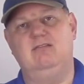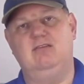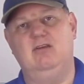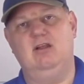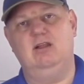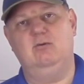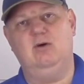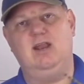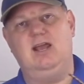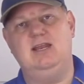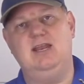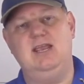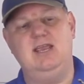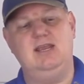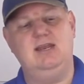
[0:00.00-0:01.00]
It's the only one I
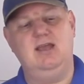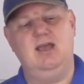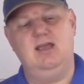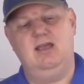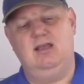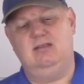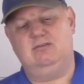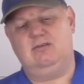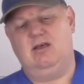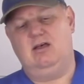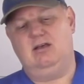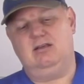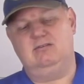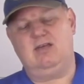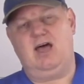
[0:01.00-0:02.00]
need, as
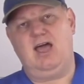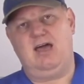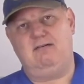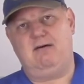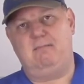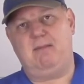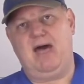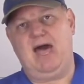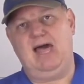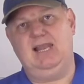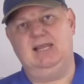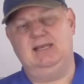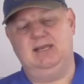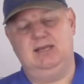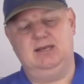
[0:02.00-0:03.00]
long as I have a
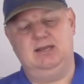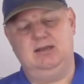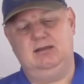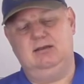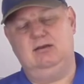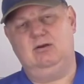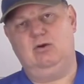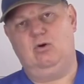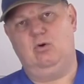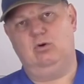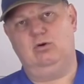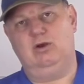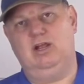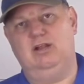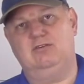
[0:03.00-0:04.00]
piloted
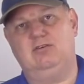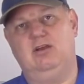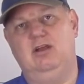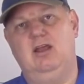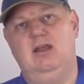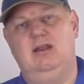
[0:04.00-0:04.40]
1/4 inch.